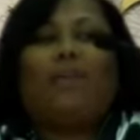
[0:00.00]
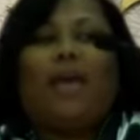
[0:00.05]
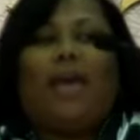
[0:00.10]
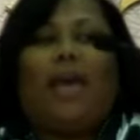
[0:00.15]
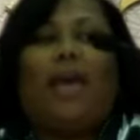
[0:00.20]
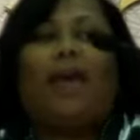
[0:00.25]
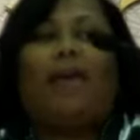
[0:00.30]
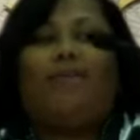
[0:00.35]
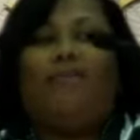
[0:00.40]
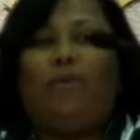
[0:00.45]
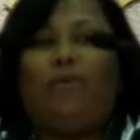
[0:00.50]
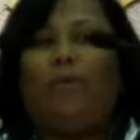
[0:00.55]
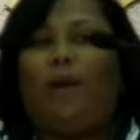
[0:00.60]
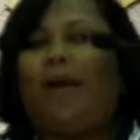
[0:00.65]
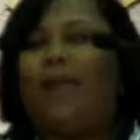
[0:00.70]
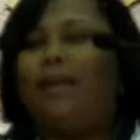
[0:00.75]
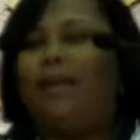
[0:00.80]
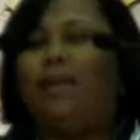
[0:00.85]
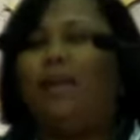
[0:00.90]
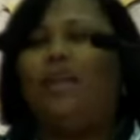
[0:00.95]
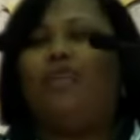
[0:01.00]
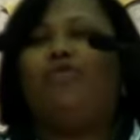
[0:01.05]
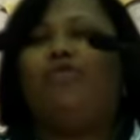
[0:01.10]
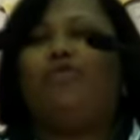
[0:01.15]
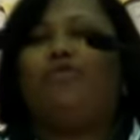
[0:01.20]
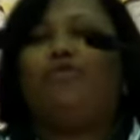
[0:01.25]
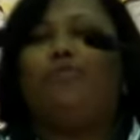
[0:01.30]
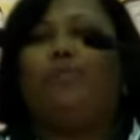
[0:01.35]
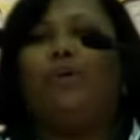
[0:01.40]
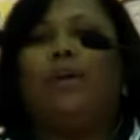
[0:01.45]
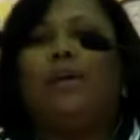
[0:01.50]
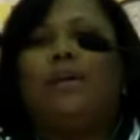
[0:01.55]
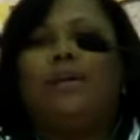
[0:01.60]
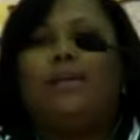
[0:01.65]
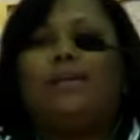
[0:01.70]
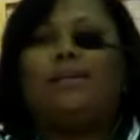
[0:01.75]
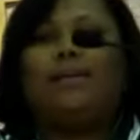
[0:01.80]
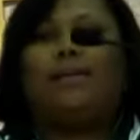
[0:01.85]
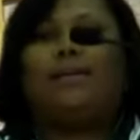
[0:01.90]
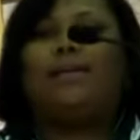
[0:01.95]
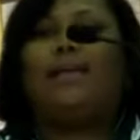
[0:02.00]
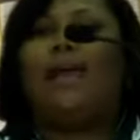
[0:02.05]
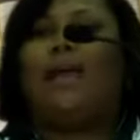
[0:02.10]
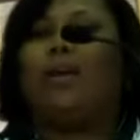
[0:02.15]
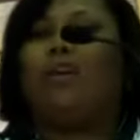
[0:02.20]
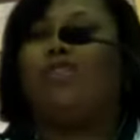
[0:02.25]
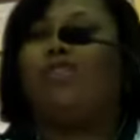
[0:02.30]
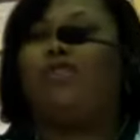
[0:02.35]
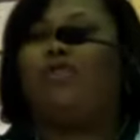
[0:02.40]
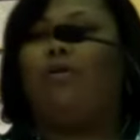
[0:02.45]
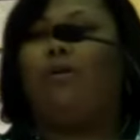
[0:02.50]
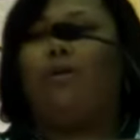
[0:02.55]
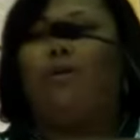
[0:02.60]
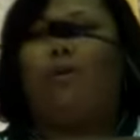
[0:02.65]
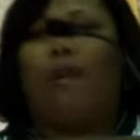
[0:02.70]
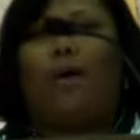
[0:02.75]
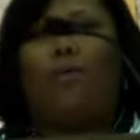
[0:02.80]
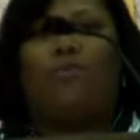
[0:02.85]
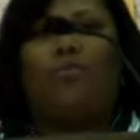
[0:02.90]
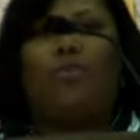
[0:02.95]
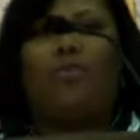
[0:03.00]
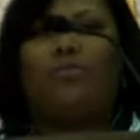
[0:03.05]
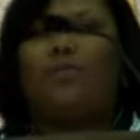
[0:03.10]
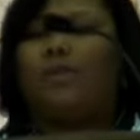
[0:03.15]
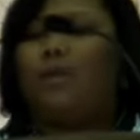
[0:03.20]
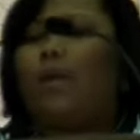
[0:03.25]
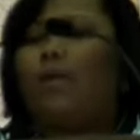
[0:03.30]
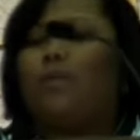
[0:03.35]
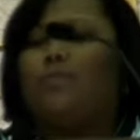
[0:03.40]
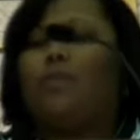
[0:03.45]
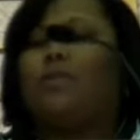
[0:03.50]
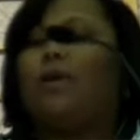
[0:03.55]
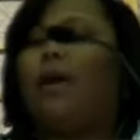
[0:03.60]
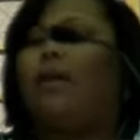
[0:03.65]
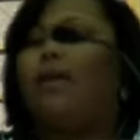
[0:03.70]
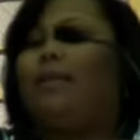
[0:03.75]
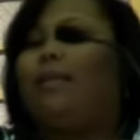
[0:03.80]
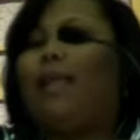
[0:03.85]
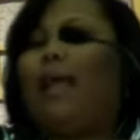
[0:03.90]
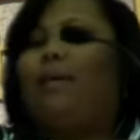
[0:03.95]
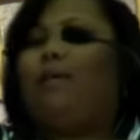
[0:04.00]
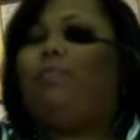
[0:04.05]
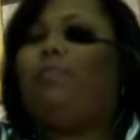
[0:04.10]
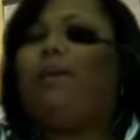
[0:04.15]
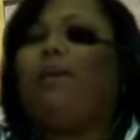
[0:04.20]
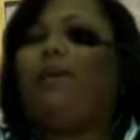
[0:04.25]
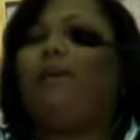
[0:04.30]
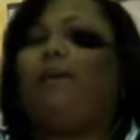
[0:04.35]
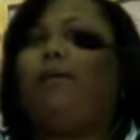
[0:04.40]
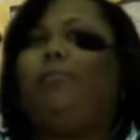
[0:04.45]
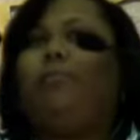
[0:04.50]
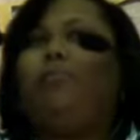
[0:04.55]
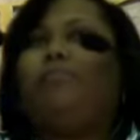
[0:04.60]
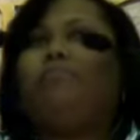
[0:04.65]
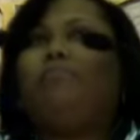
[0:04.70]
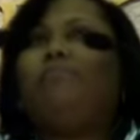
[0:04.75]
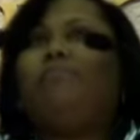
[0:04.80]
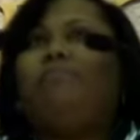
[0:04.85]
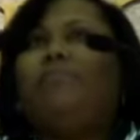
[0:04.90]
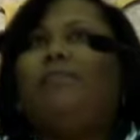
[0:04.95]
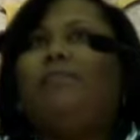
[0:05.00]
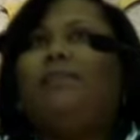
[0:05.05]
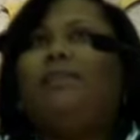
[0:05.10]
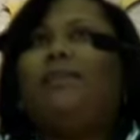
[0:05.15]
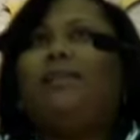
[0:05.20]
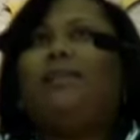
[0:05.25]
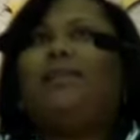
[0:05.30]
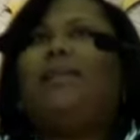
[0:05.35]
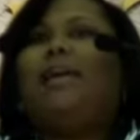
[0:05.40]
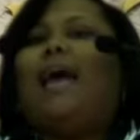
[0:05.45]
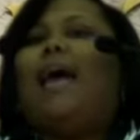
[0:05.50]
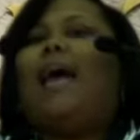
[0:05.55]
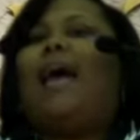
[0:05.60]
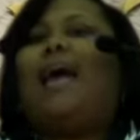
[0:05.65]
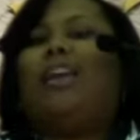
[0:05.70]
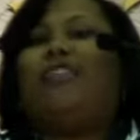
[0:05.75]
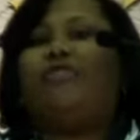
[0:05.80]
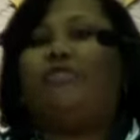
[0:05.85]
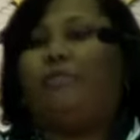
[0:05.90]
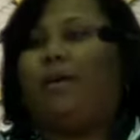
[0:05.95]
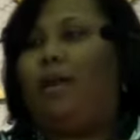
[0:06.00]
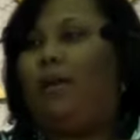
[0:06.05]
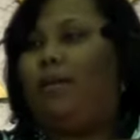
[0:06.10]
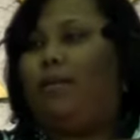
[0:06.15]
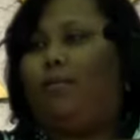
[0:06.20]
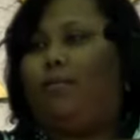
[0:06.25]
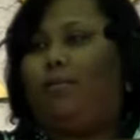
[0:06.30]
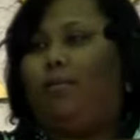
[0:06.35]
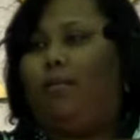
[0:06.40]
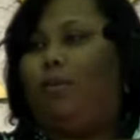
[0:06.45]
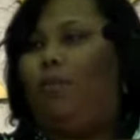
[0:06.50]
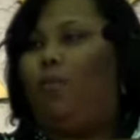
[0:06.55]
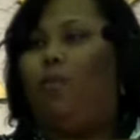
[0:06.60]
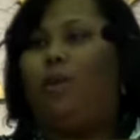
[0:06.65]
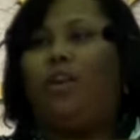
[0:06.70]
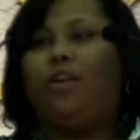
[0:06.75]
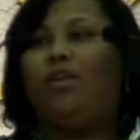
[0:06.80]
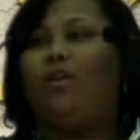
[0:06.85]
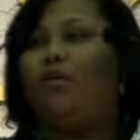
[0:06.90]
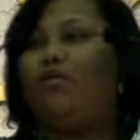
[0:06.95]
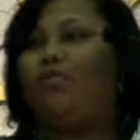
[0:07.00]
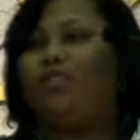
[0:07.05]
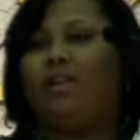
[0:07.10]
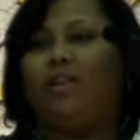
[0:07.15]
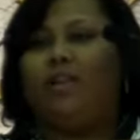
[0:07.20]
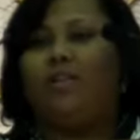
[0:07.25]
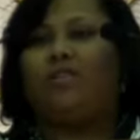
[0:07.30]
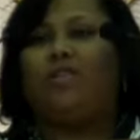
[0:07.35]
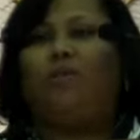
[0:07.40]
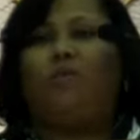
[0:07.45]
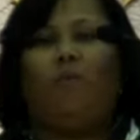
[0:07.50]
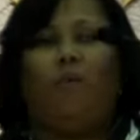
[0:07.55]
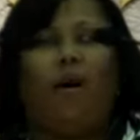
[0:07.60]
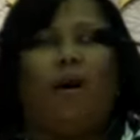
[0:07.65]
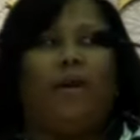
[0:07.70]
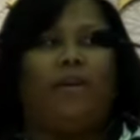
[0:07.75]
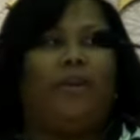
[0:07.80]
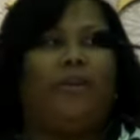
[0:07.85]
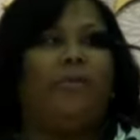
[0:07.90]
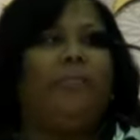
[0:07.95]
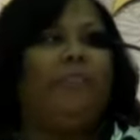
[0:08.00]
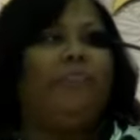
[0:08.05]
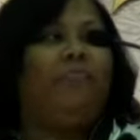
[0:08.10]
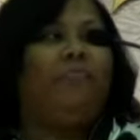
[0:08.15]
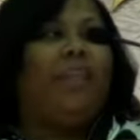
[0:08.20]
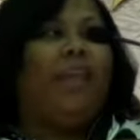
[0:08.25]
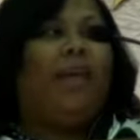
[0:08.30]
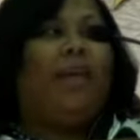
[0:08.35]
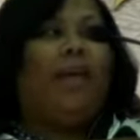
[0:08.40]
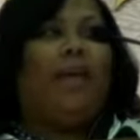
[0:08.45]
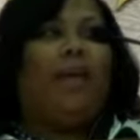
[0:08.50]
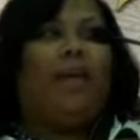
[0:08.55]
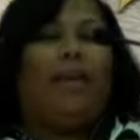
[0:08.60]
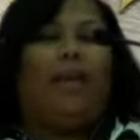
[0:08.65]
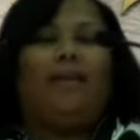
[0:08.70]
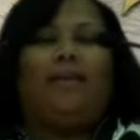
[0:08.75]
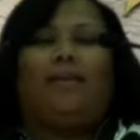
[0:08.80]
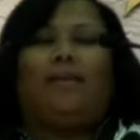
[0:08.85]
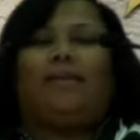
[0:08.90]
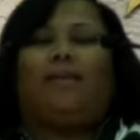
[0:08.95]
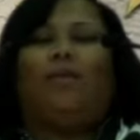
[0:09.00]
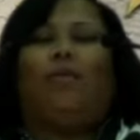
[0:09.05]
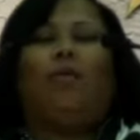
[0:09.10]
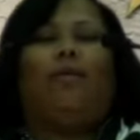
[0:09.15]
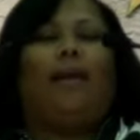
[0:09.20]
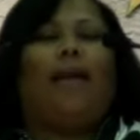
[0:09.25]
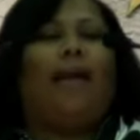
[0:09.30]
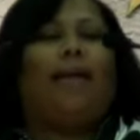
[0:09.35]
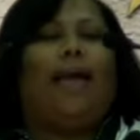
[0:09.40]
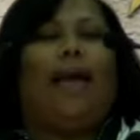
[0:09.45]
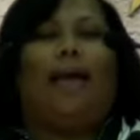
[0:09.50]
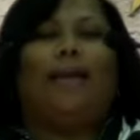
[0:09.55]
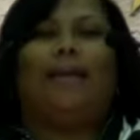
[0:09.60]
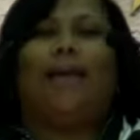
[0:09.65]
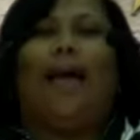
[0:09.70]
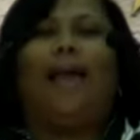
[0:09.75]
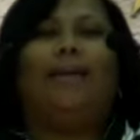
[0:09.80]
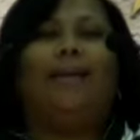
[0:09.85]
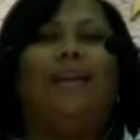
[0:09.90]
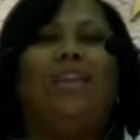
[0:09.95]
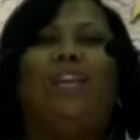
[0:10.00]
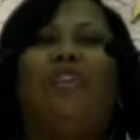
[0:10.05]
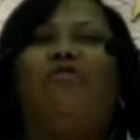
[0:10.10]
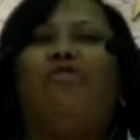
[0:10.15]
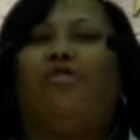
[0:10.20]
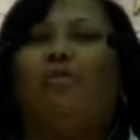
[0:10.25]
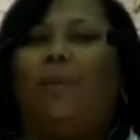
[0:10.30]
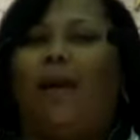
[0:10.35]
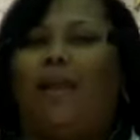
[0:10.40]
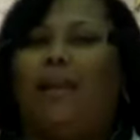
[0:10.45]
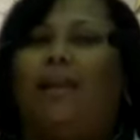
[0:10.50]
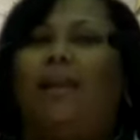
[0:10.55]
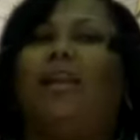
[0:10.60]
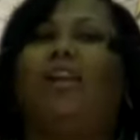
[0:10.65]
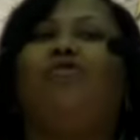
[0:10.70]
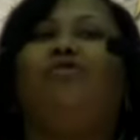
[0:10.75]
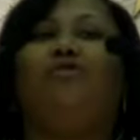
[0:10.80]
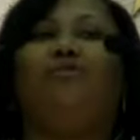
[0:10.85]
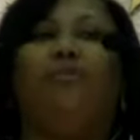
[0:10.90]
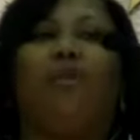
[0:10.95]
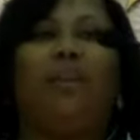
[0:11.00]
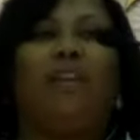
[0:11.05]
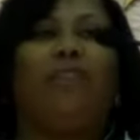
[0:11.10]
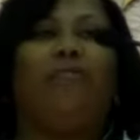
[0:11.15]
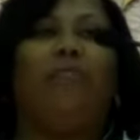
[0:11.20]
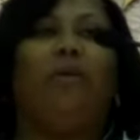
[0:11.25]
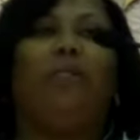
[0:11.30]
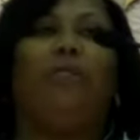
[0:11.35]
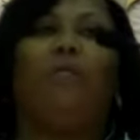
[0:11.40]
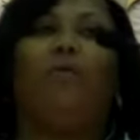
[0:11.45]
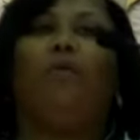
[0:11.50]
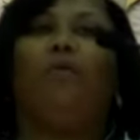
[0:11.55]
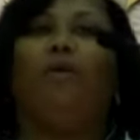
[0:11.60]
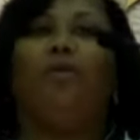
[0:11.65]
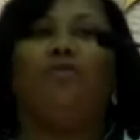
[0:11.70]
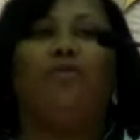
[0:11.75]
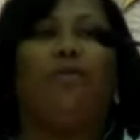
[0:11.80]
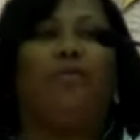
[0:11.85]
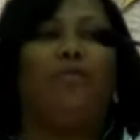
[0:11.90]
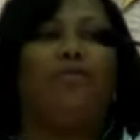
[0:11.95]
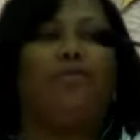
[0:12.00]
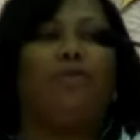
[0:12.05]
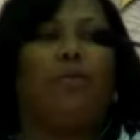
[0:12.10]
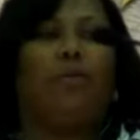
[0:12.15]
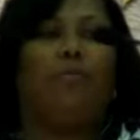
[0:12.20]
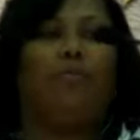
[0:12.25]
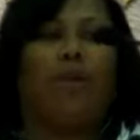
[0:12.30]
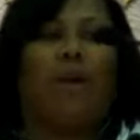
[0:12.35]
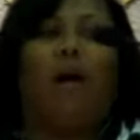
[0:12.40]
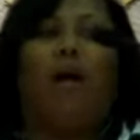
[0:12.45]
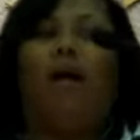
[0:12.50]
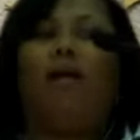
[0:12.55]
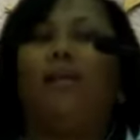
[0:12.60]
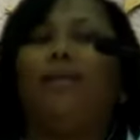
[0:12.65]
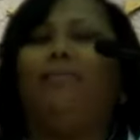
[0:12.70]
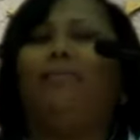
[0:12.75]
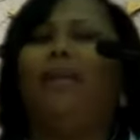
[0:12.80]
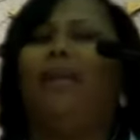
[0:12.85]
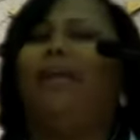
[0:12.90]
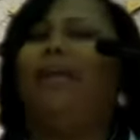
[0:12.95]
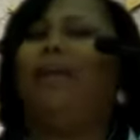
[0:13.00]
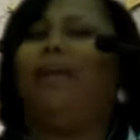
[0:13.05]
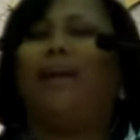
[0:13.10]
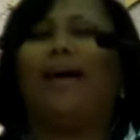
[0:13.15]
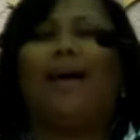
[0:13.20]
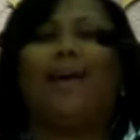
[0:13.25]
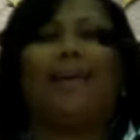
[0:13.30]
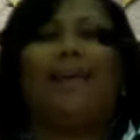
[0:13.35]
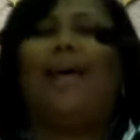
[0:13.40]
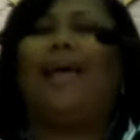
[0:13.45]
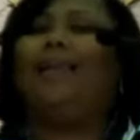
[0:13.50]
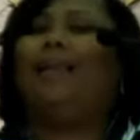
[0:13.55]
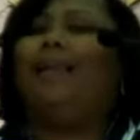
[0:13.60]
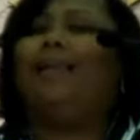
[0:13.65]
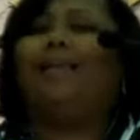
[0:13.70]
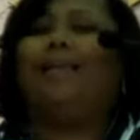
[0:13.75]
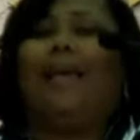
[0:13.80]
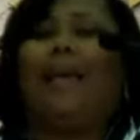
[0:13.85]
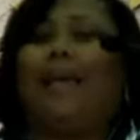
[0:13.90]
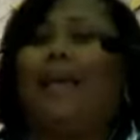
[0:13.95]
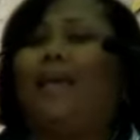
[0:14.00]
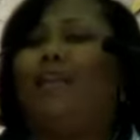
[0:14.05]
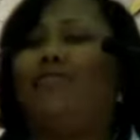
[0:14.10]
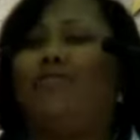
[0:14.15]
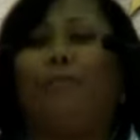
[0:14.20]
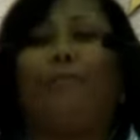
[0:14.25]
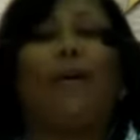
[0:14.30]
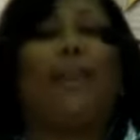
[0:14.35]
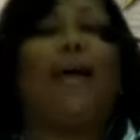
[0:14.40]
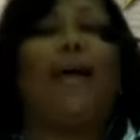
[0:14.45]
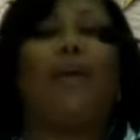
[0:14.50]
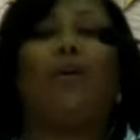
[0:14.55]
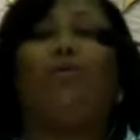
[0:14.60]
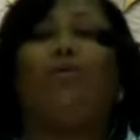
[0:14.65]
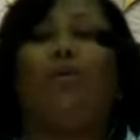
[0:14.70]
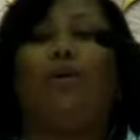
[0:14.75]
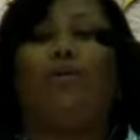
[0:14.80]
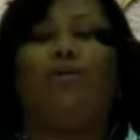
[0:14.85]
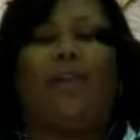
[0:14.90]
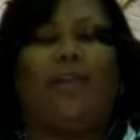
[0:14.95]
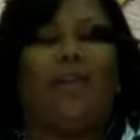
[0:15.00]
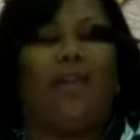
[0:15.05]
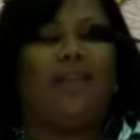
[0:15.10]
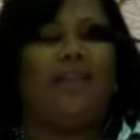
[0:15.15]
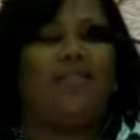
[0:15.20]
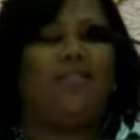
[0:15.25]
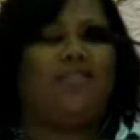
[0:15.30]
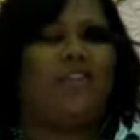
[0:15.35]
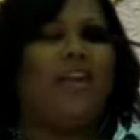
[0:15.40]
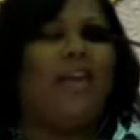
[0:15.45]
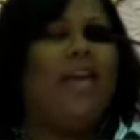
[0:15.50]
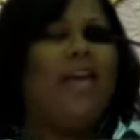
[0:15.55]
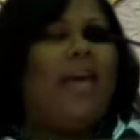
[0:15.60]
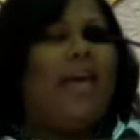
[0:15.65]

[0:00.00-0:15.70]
to have you. I need you to take control of it. It was like being dehydrated with no chance of water. And I just, Lord, I need you. I need you to give me more. You're calling me, and I need to answer, but I don't know the answer.